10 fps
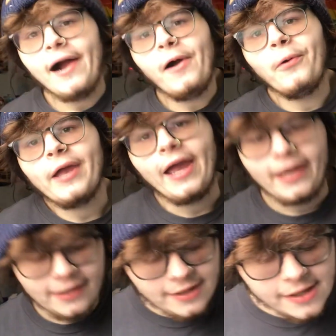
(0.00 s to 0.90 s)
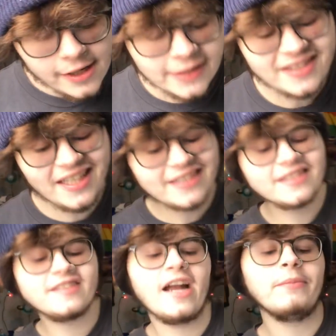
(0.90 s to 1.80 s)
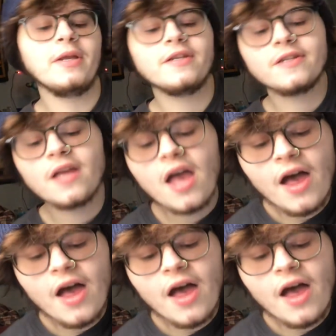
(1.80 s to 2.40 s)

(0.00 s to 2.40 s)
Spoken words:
Okay. Sex assignment.